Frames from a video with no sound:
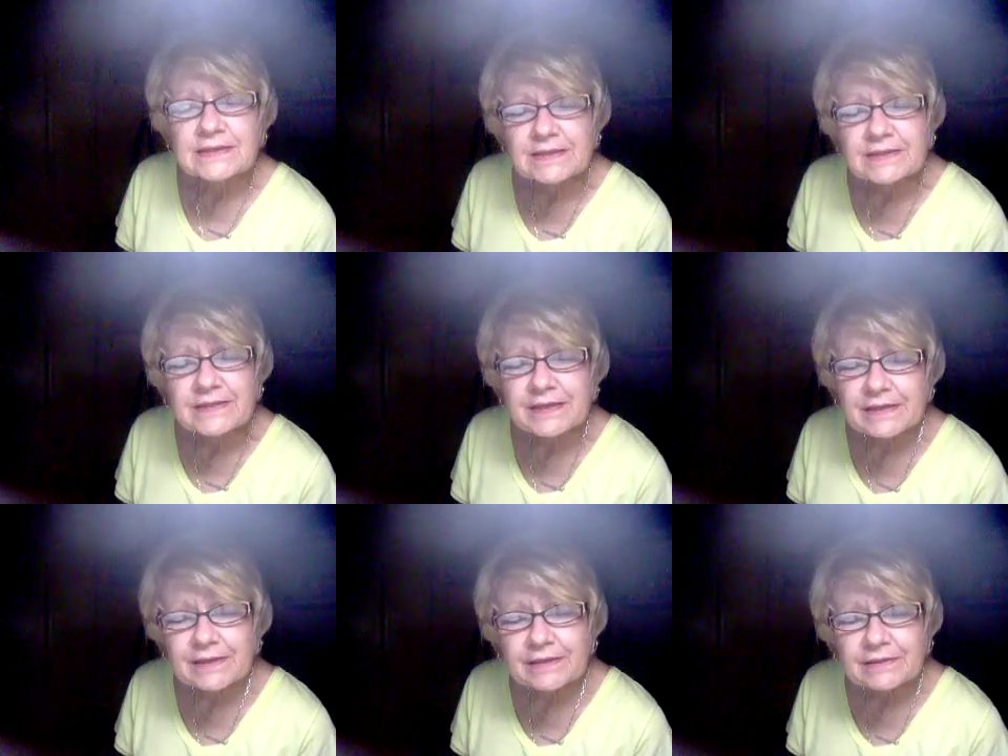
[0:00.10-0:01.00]

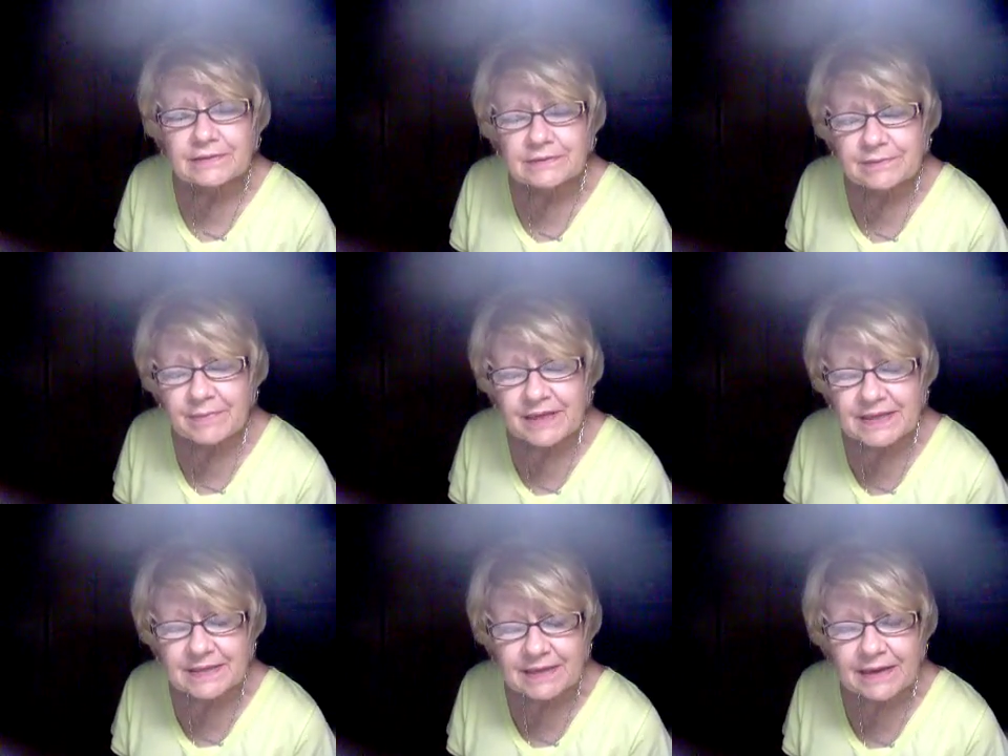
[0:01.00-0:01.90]
TJ,
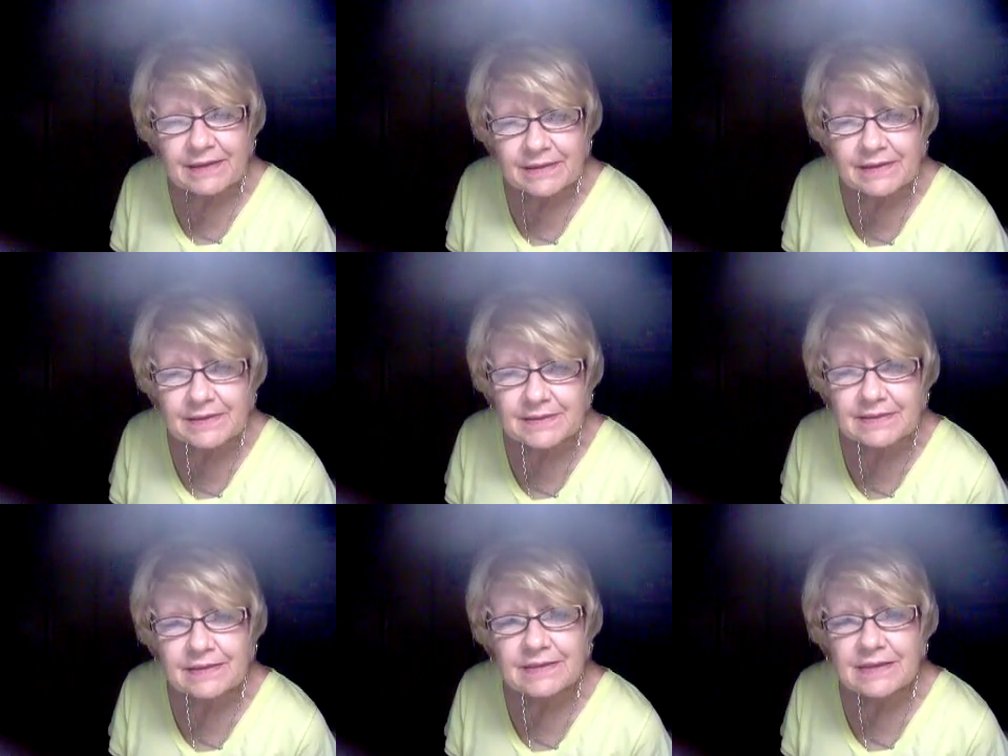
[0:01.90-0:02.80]
Amazing Atheist.
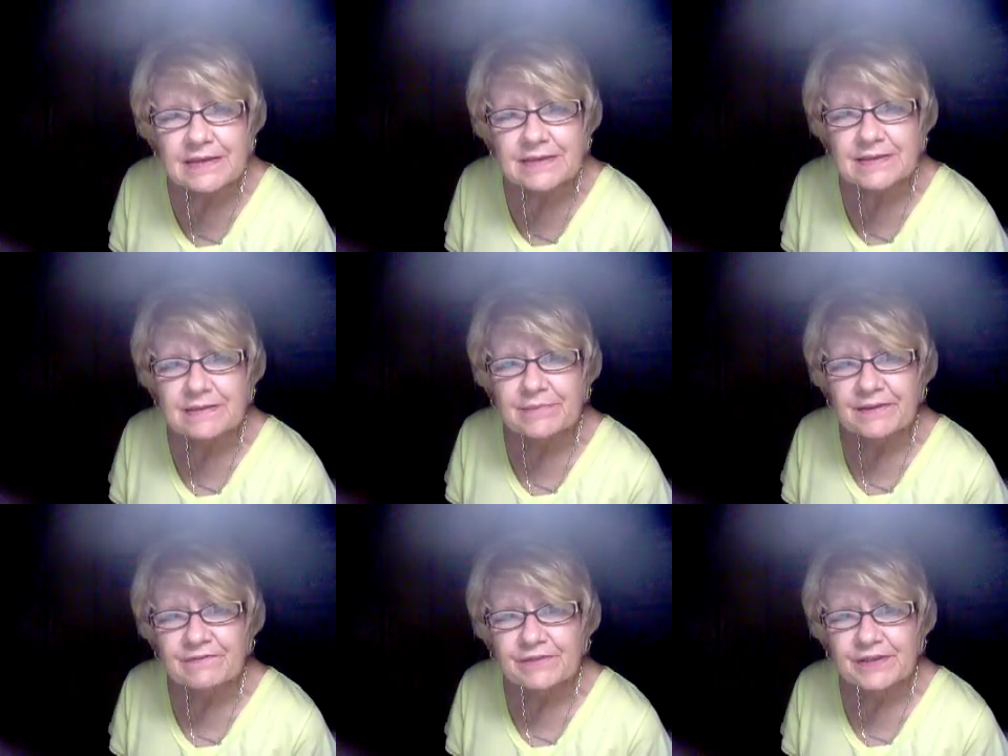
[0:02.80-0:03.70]
I need some
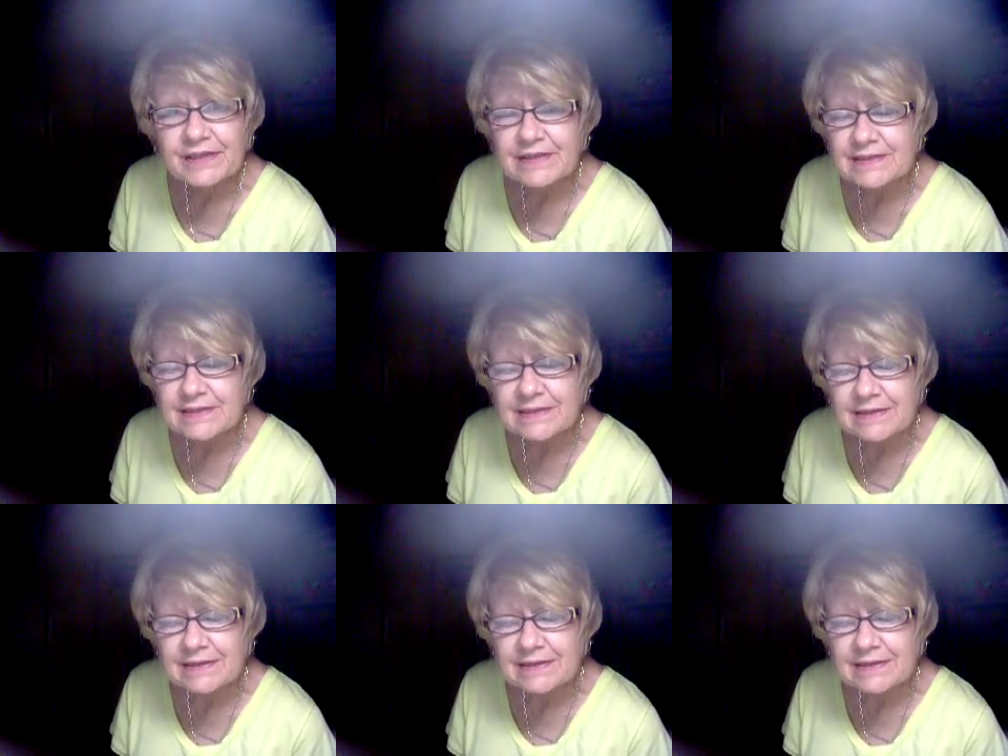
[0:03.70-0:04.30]
advice.